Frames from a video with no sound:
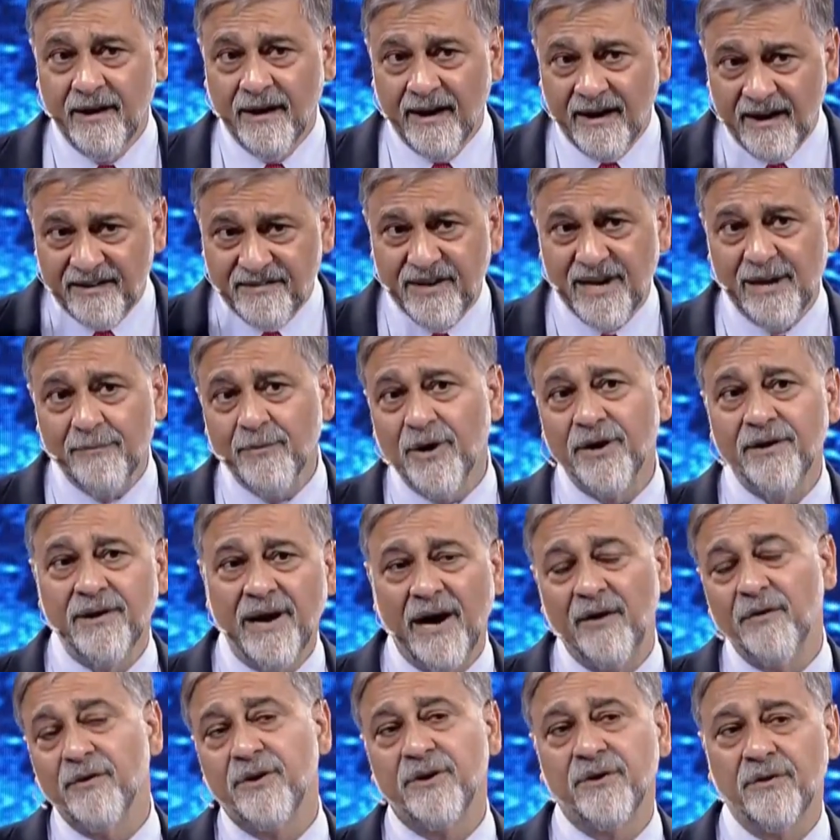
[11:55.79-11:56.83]
And I said, I'm going to
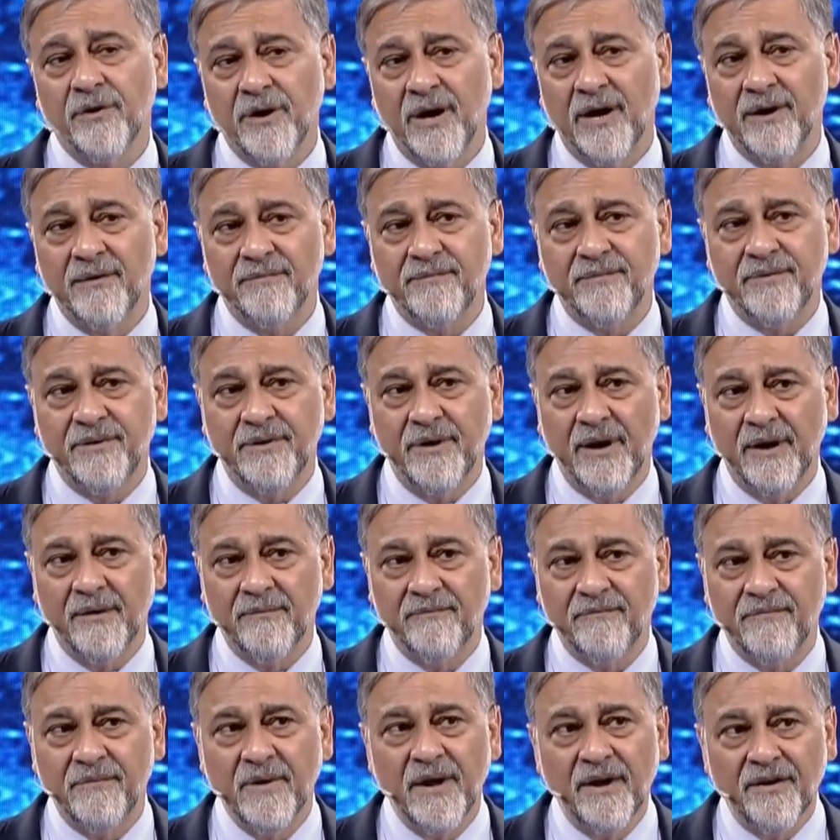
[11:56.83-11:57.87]
now